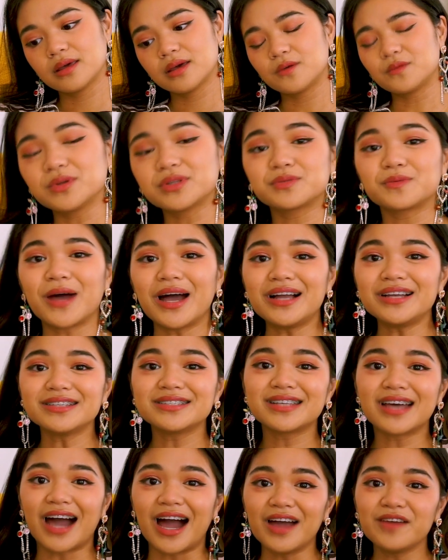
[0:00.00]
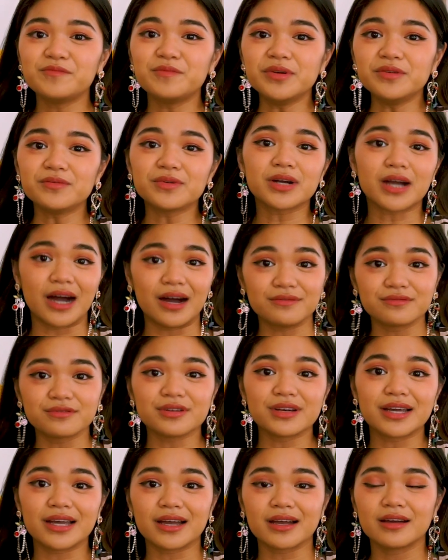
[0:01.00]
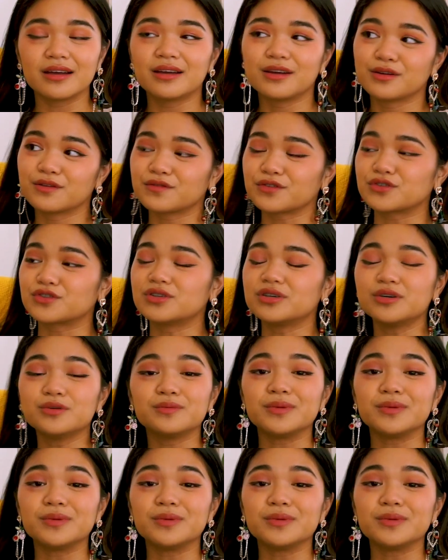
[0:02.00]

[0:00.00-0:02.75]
what's wild is that I've been recovering for 2